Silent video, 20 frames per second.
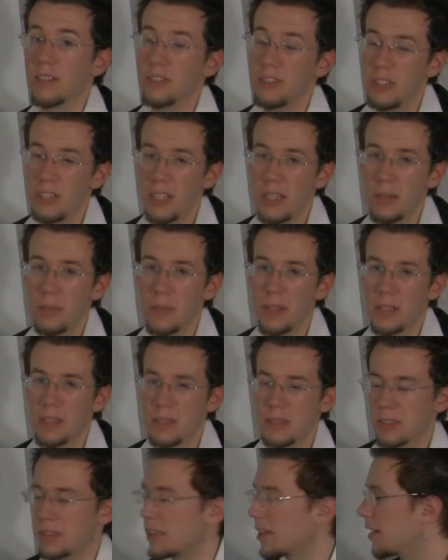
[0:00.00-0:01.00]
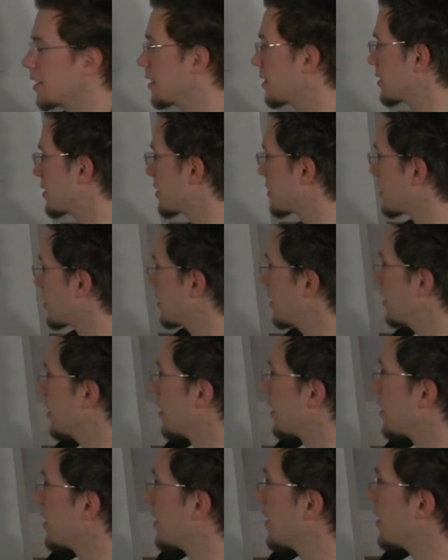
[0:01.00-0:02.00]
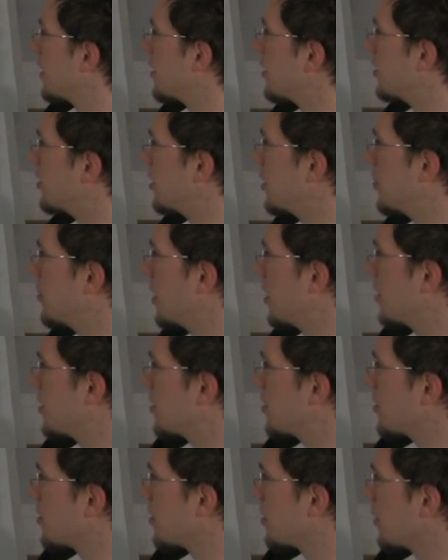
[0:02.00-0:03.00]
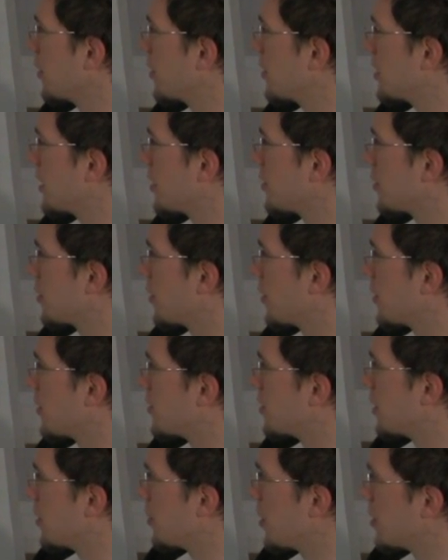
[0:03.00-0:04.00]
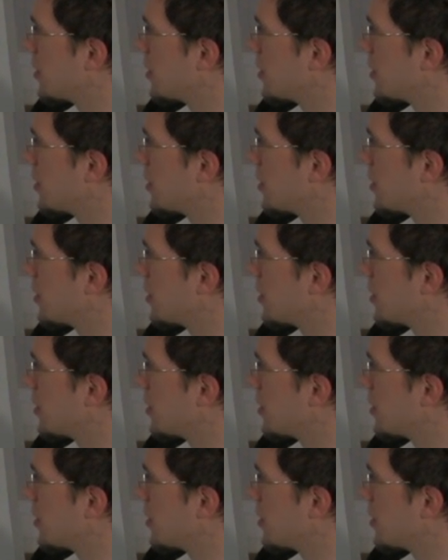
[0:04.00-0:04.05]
G major does. Look, G major, the lower tetrachord of G